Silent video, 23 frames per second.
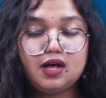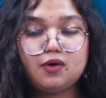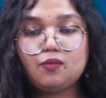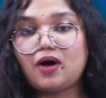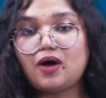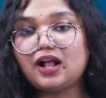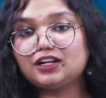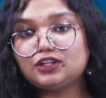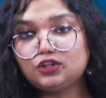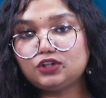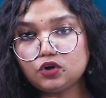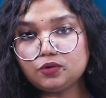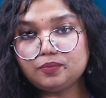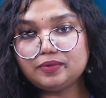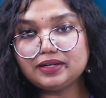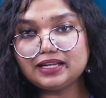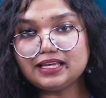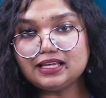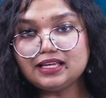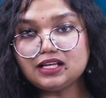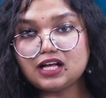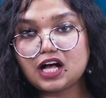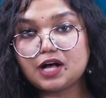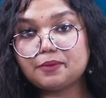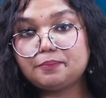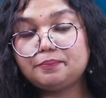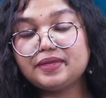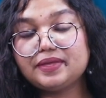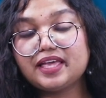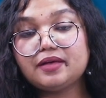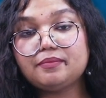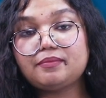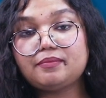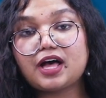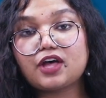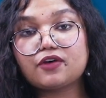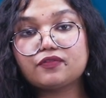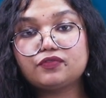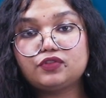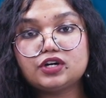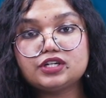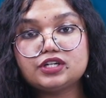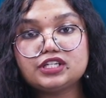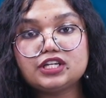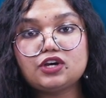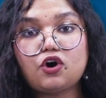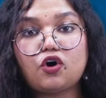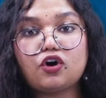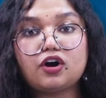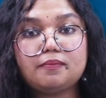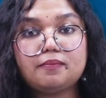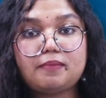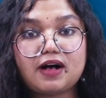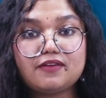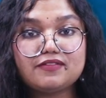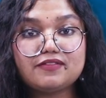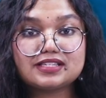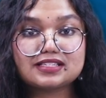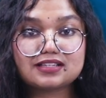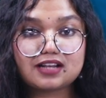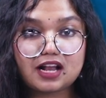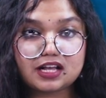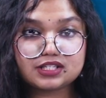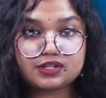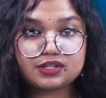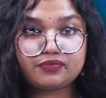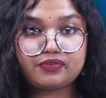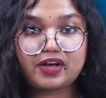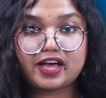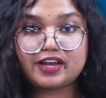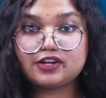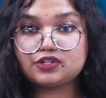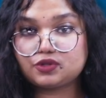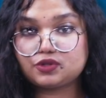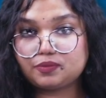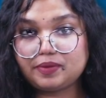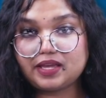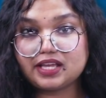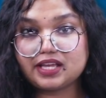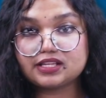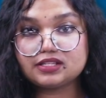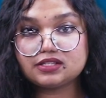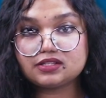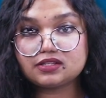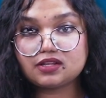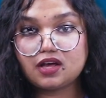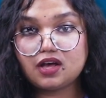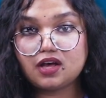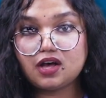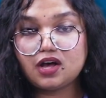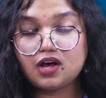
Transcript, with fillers: While globally, a BMI of 30 or above is classified as obese,